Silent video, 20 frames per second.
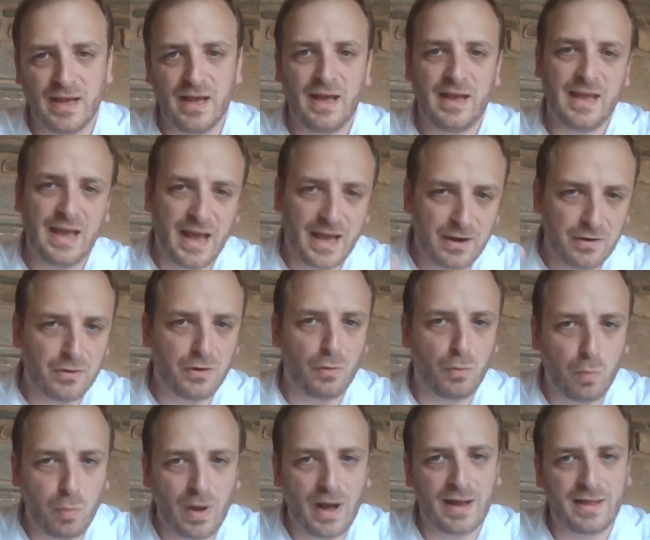Yeah, I don't know
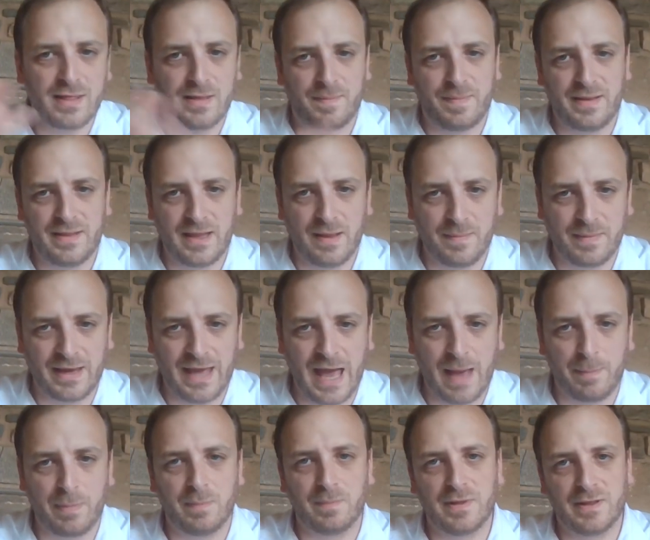why the pandemic
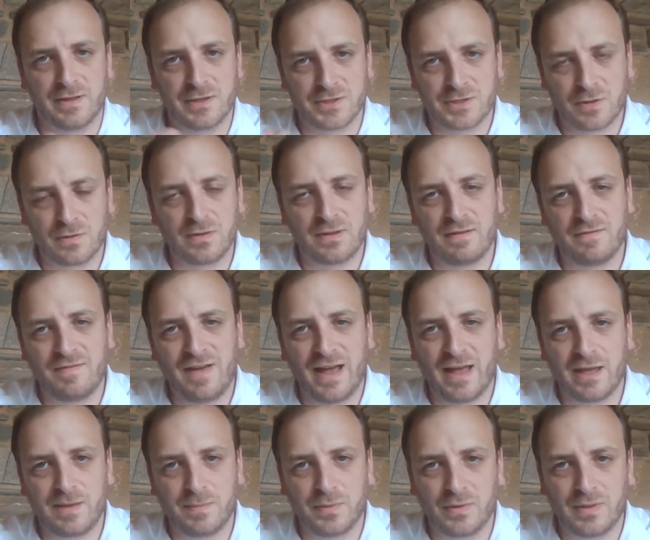happened, but there's certainly
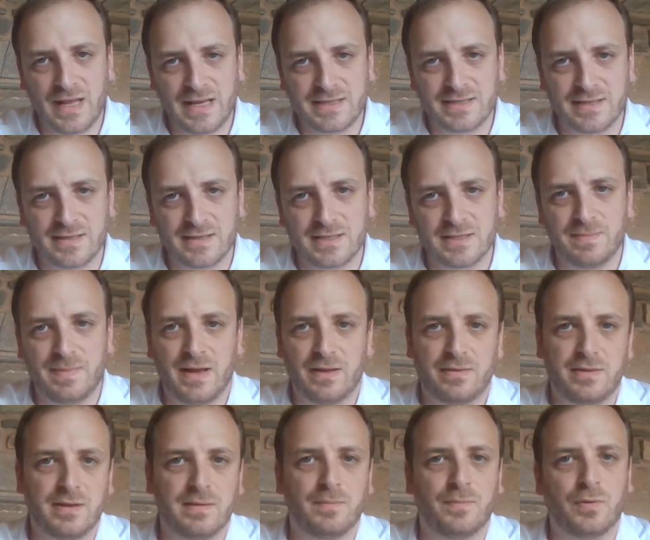valuable lessons about
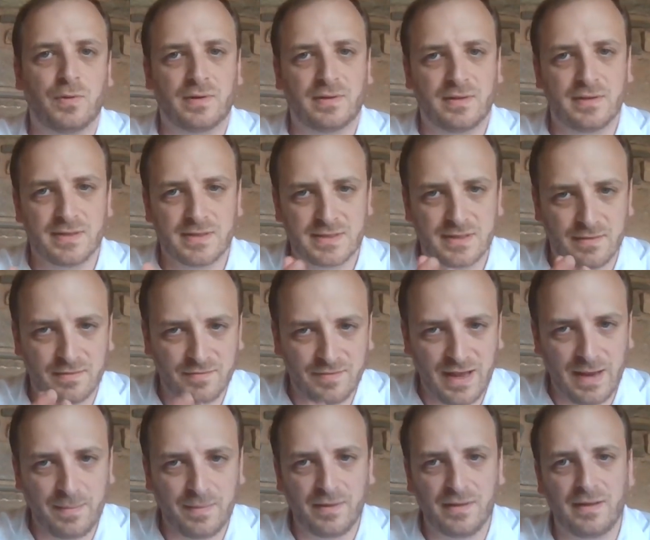the importance of
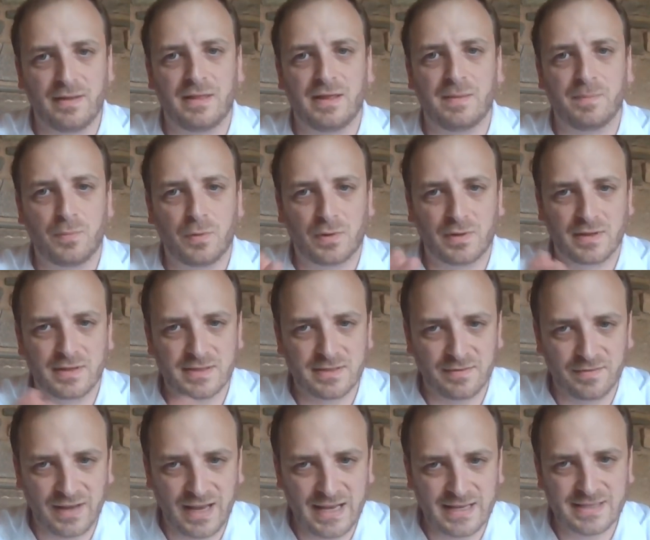family, the importance of
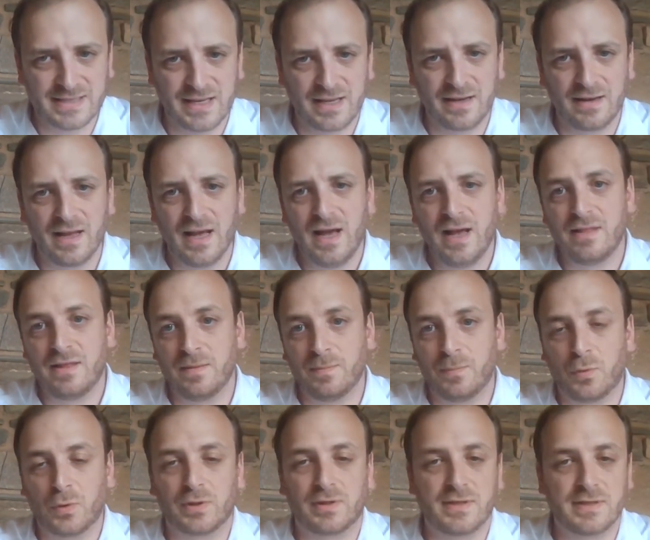chesed, the
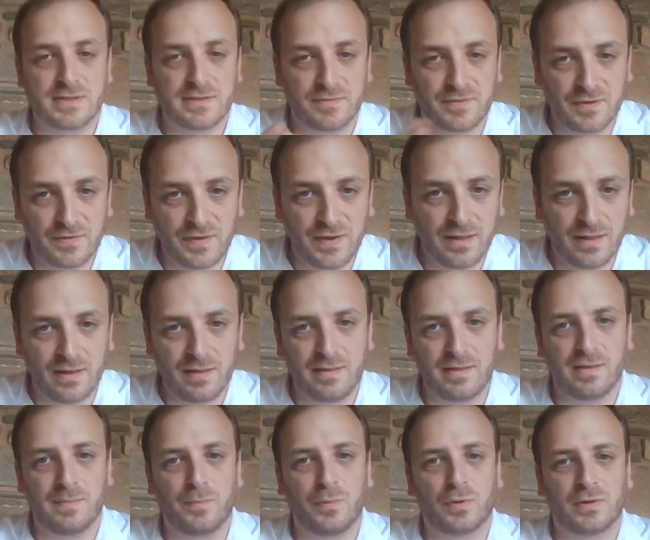importance of tefillah, the
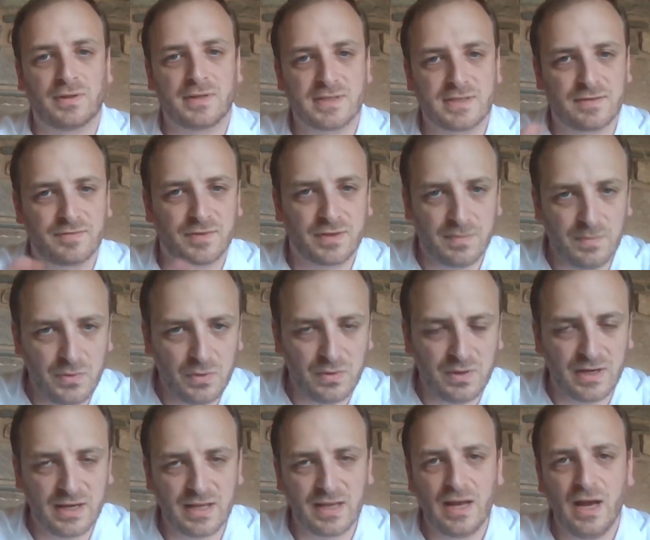importance of
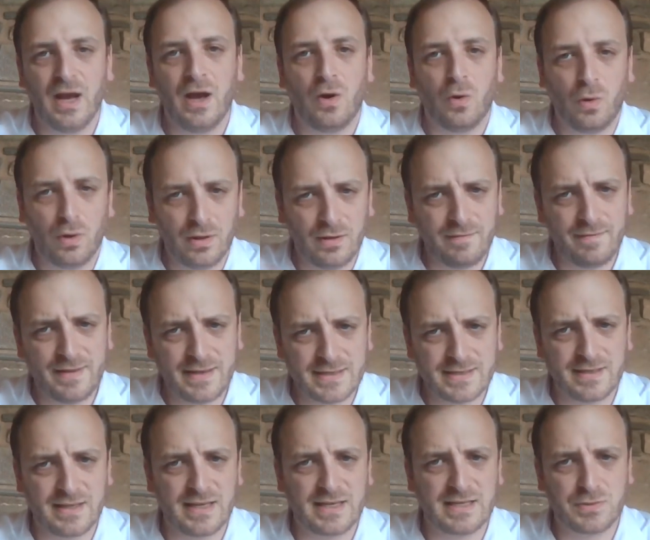community. All of these
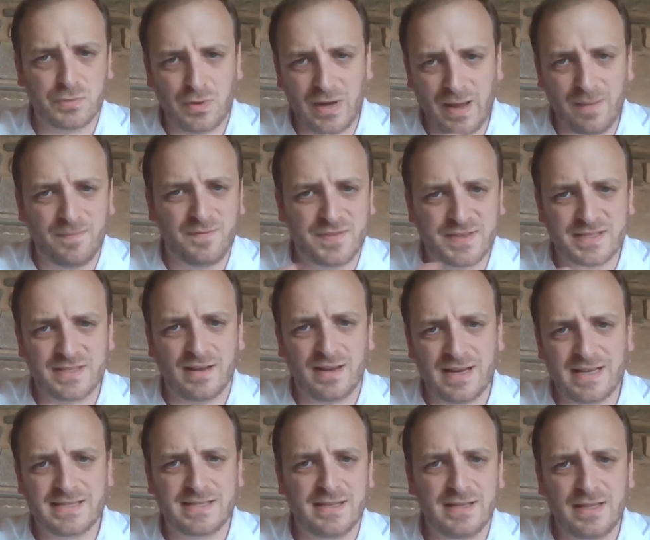things were
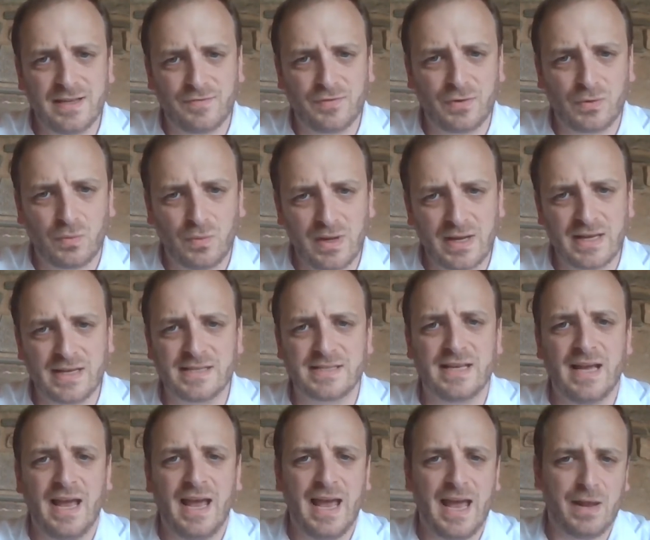emphasized in different ways,
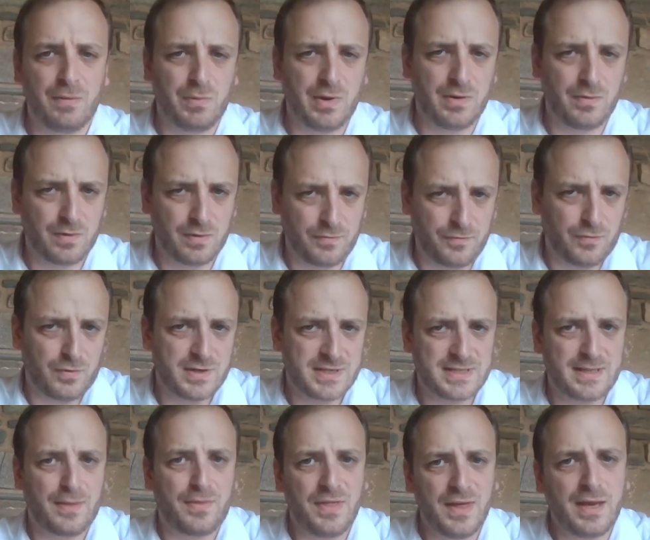and we were forced
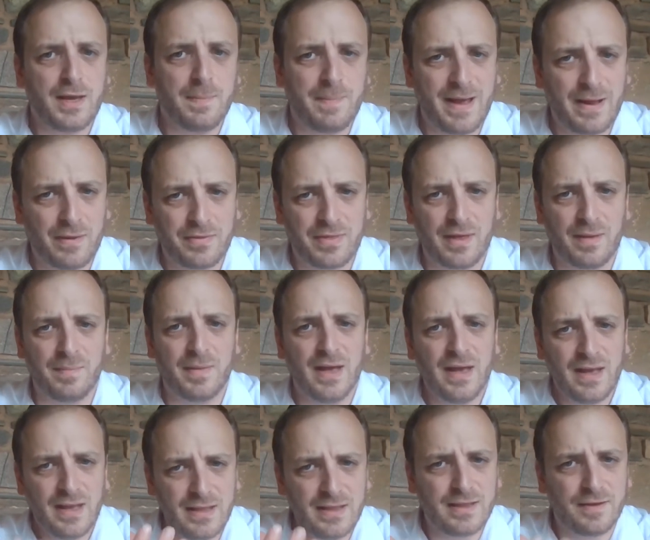to think about them
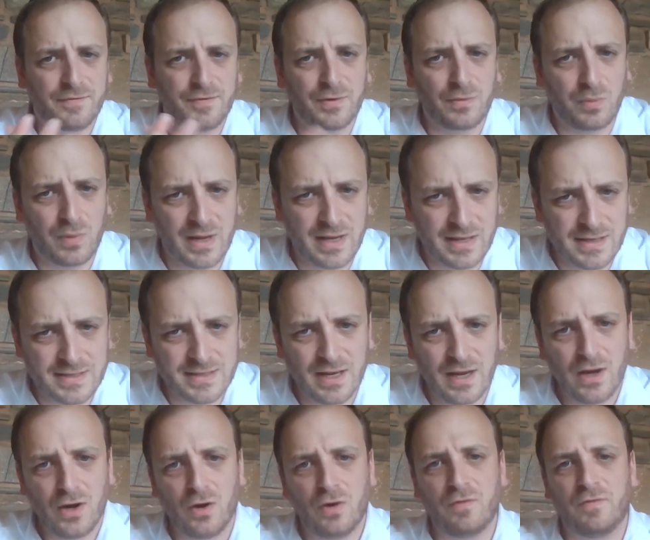in different ways
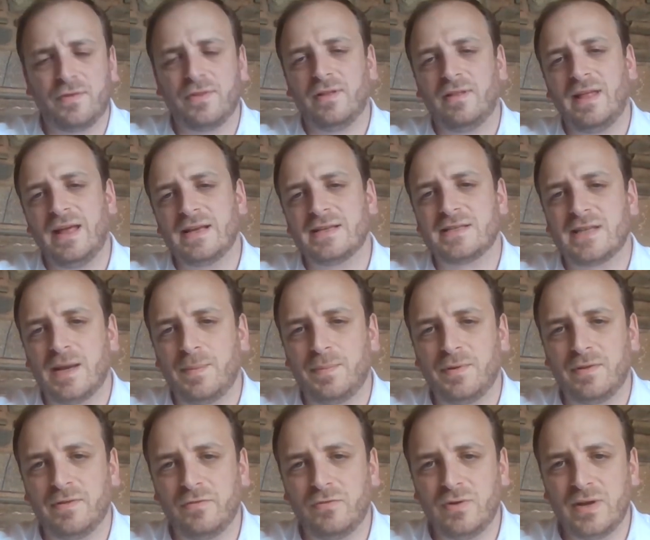over the last
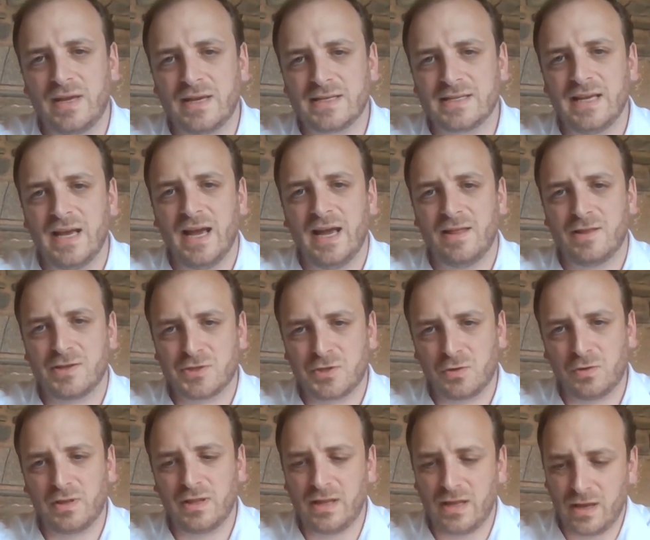couple of weeks. And
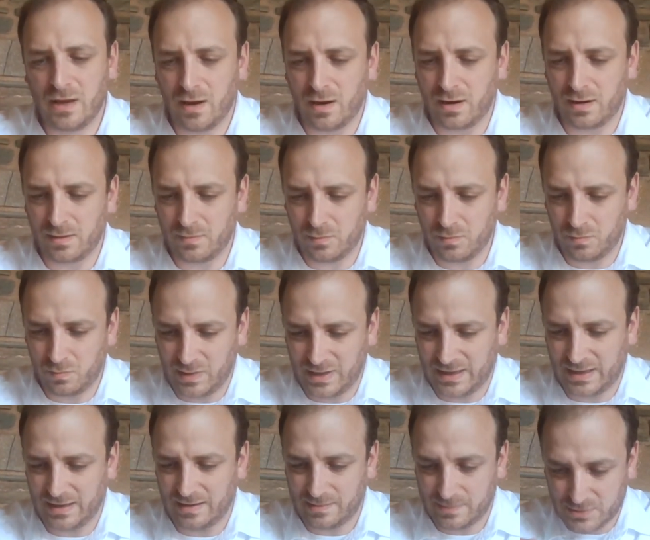we
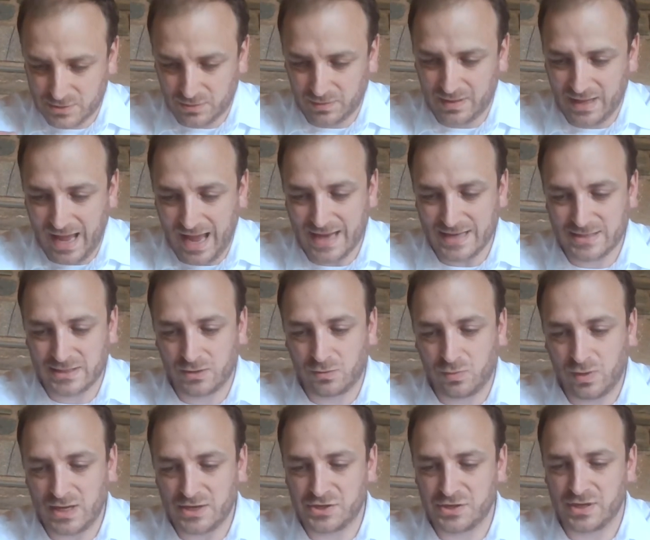could certainly ask the
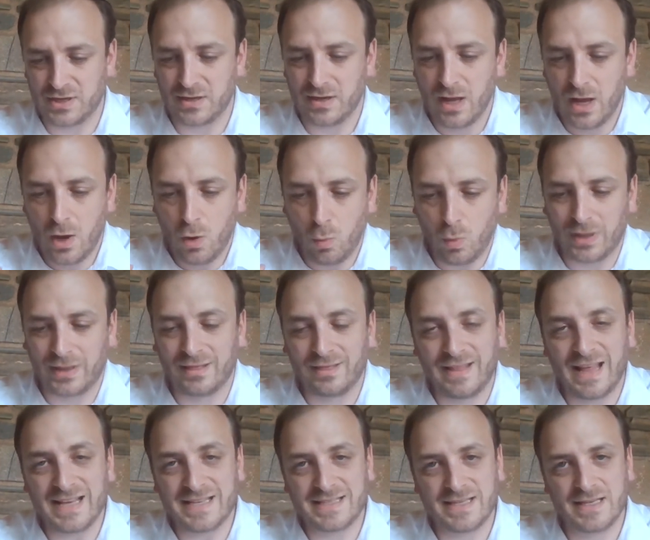question, what
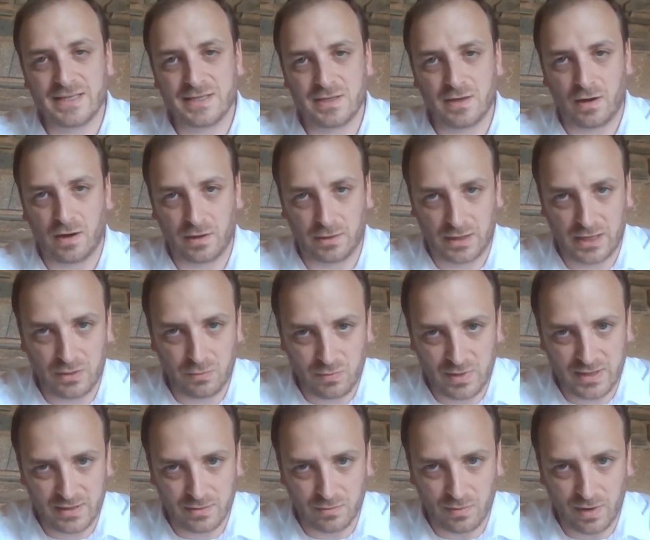lessons can
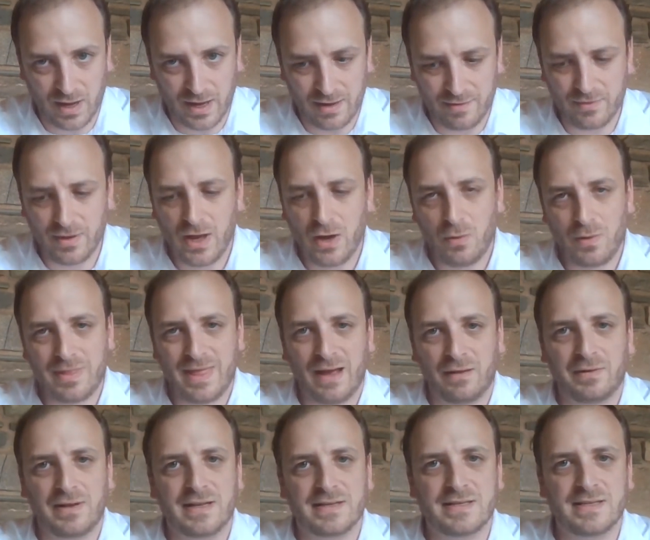we derive
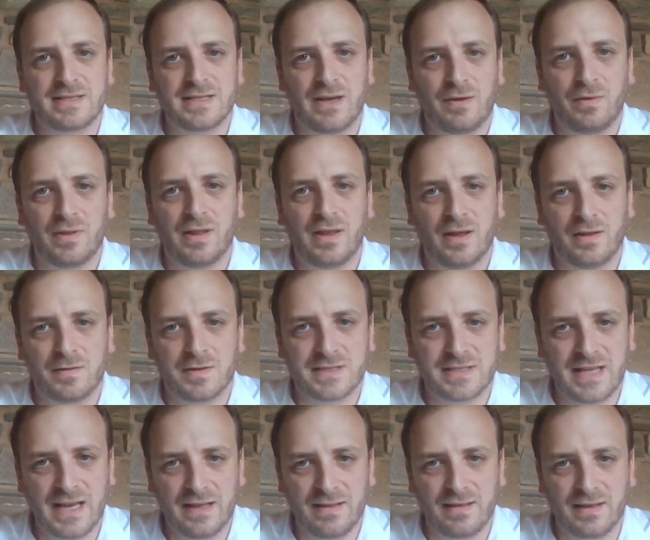without necessarily
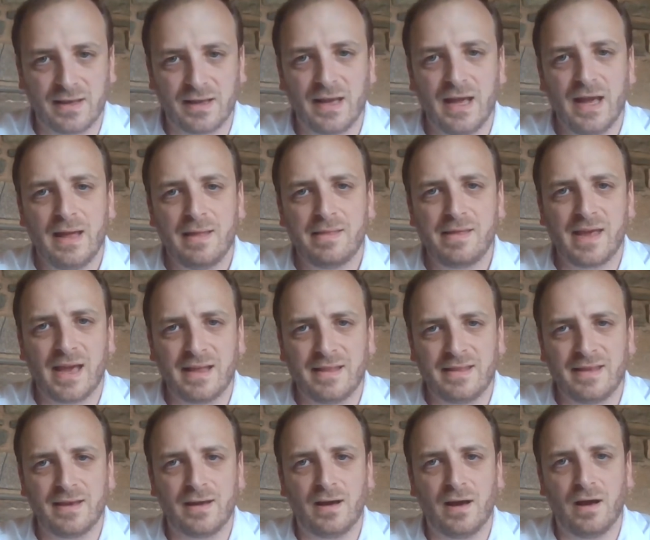understanding the
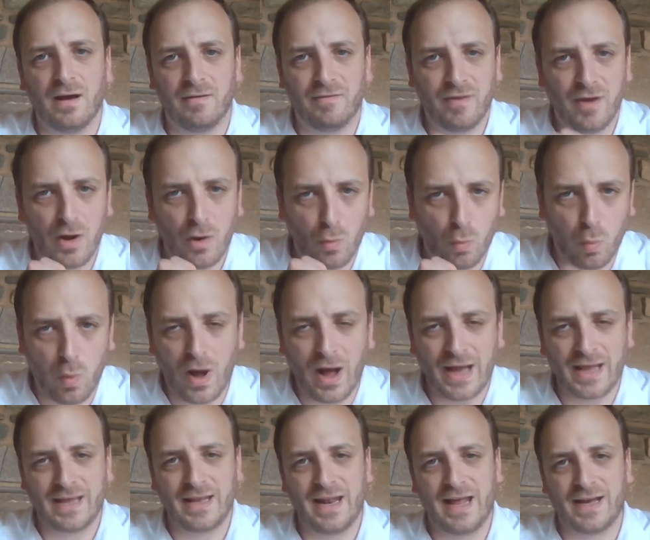idea of why
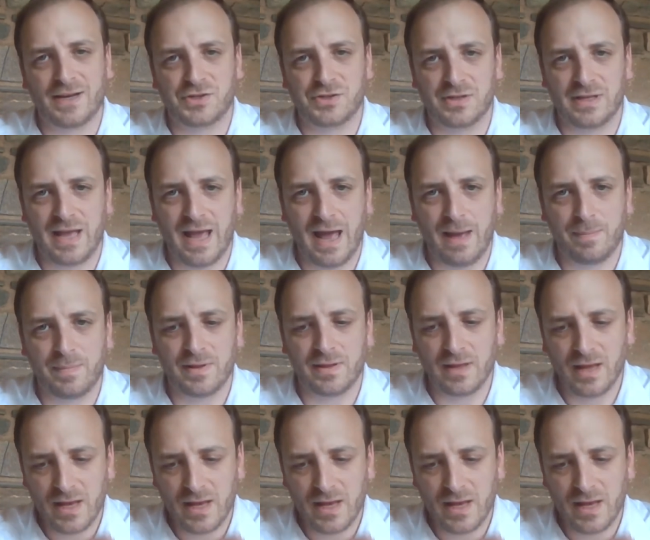it actually happened?